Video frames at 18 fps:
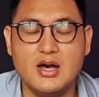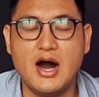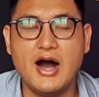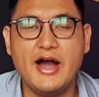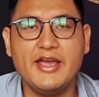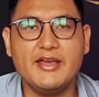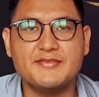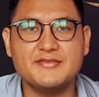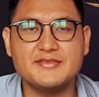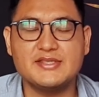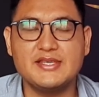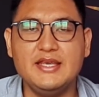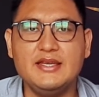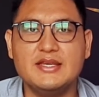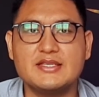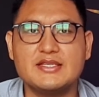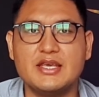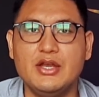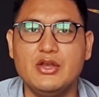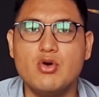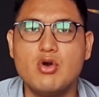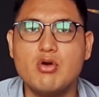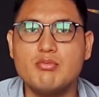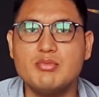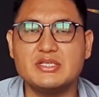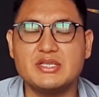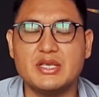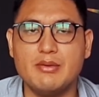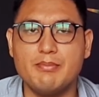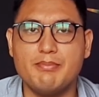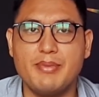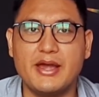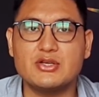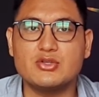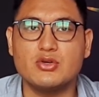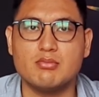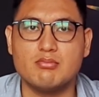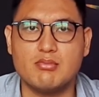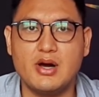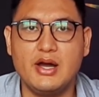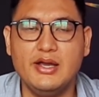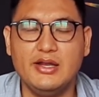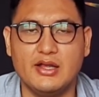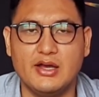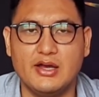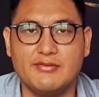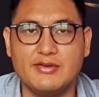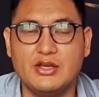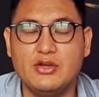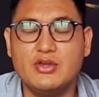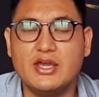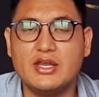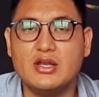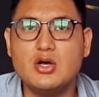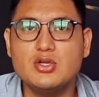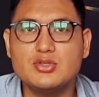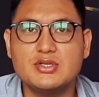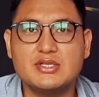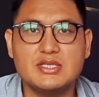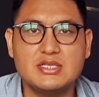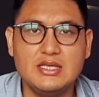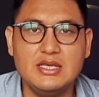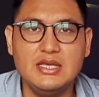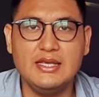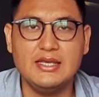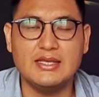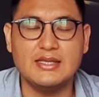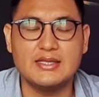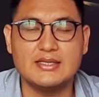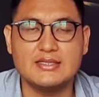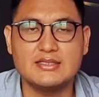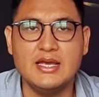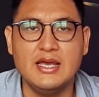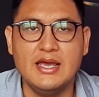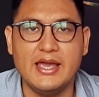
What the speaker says: I have seen its enormous impact on my life, and you can also see this